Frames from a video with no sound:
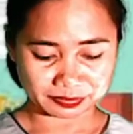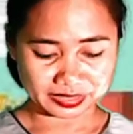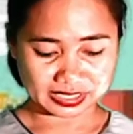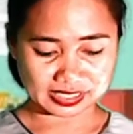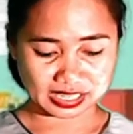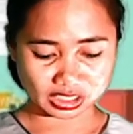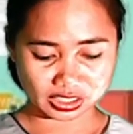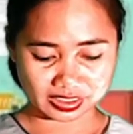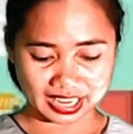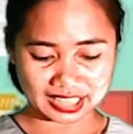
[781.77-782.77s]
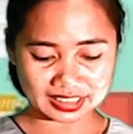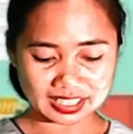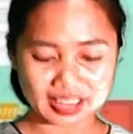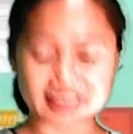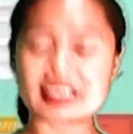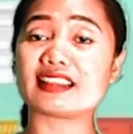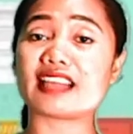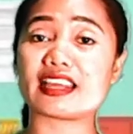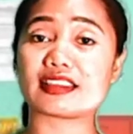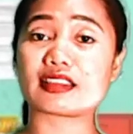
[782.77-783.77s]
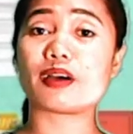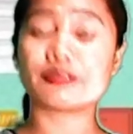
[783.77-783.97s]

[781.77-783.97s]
such that the length of